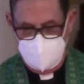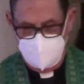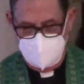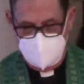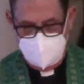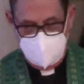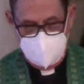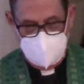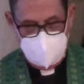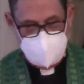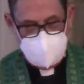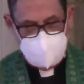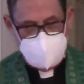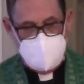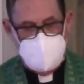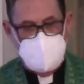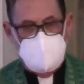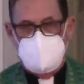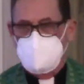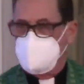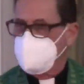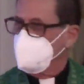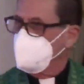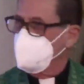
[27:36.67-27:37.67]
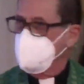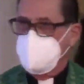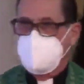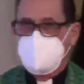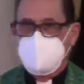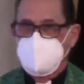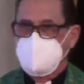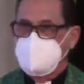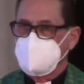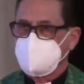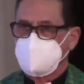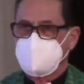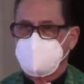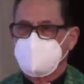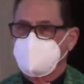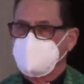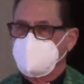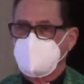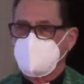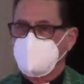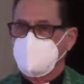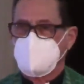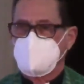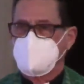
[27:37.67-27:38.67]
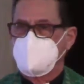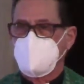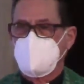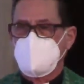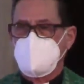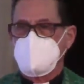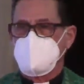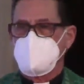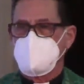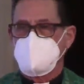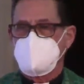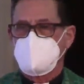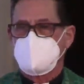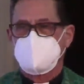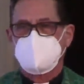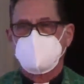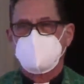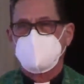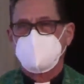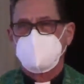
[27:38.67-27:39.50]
And they stand ready to fill the breach,